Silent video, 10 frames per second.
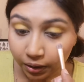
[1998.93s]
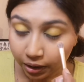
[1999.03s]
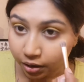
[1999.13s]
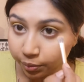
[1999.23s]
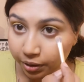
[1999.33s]

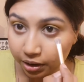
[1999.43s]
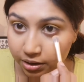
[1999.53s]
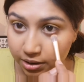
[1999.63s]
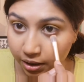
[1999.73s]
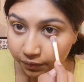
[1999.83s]
ain't nobody
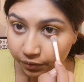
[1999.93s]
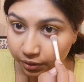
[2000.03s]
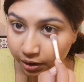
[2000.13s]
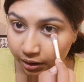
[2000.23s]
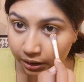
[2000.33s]
got time for
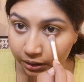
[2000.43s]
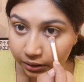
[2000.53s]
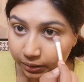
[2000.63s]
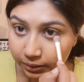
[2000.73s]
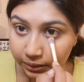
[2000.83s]
that.
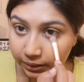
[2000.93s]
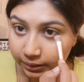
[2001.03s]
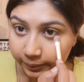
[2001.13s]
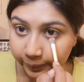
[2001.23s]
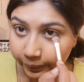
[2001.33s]

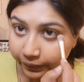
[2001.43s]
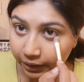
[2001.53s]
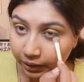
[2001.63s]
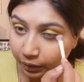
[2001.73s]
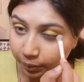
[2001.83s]

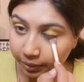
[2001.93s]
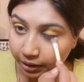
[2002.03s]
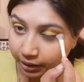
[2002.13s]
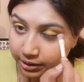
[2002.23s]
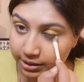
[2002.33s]
Ain't
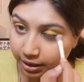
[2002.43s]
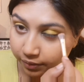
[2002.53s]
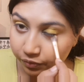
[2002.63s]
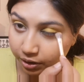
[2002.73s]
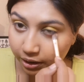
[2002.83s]
nobody got
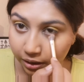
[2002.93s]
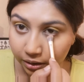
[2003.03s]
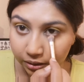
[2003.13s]
time for that.